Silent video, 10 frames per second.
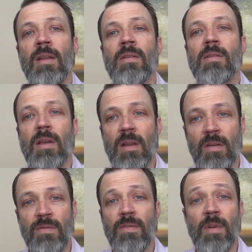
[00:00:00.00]
in a state
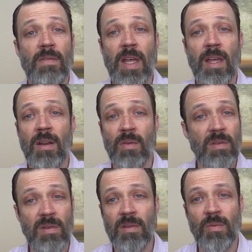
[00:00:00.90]
of anger.
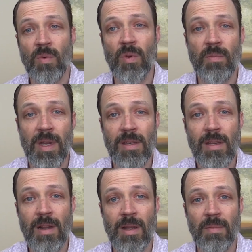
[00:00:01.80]
This isn't worth my
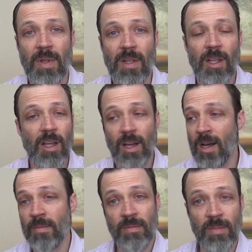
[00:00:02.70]
time.
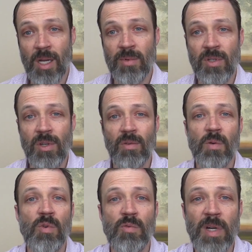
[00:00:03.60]
I'm just going to
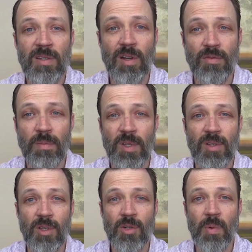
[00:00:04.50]
remove myself from this
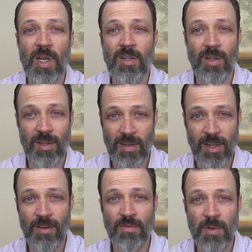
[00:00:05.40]
situation because I
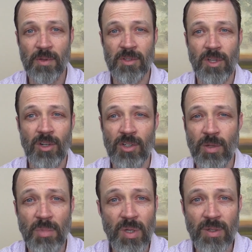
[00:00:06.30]
can feel this
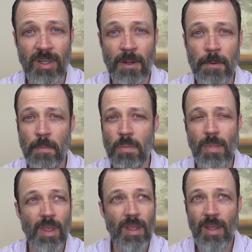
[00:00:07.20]
energy building,
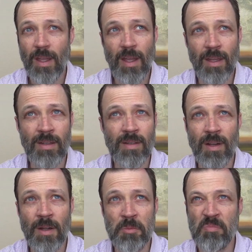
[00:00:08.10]
and
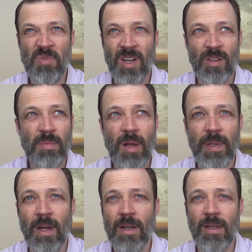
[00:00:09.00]
it's probably
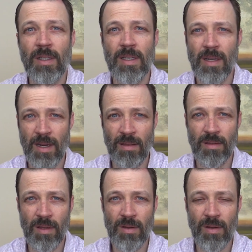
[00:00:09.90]
not going to lead to
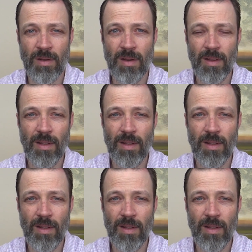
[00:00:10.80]
anything good.